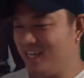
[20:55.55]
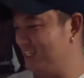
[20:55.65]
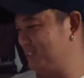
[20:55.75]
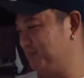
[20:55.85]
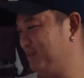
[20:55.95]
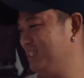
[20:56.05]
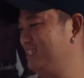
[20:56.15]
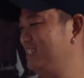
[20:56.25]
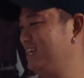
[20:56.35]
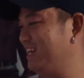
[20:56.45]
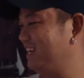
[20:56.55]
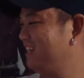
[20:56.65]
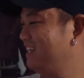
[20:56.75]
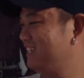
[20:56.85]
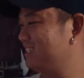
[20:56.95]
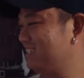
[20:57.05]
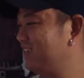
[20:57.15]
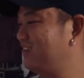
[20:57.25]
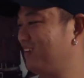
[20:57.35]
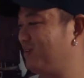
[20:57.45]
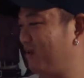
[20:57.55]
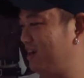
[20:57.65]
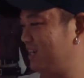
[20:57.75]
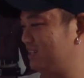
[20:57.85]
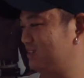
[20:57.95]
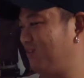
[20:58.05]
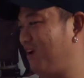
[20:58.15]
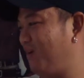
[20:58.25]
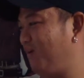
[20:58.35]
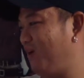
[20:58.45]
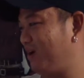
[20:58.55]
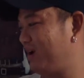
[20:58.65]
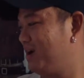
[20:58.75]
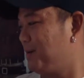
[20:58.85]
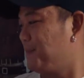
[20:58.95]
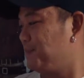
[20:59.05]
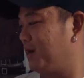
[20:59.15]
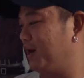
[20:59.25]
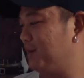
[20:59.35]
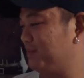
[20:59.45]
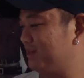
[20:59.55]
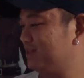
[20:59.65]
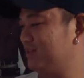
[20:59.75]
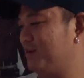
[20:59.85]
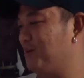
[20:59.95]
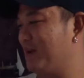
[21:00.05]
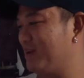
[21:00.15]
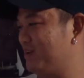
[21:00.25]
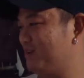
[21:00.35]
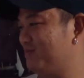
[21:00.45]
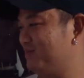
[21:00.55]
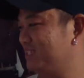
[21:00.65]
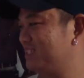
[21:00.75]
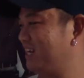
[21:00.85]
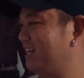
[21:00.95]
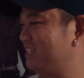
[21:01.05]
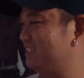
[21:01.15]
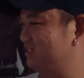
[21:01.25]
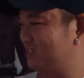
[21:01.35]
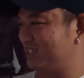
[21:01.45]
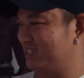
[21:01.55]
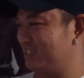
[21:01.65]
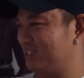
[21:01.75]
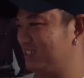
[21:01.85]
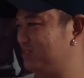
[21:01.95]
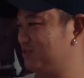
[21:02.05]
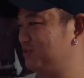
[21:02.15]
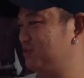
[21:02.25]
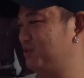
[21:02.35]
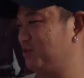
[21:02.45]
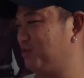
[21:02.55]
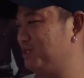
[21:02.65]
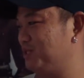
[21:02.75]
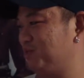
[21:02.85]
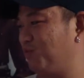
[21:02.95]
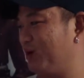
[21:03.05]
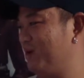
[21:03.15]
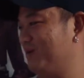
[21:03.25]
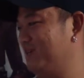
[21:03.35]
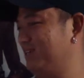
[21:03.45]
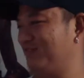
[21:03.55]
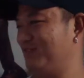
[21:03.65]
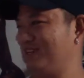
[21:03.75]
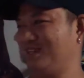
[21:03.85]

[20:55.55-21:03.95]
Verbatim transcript: It's a place that is literally right next to where I work. Um, here's their menu. It's kind of interesting because they serve so much weird, different.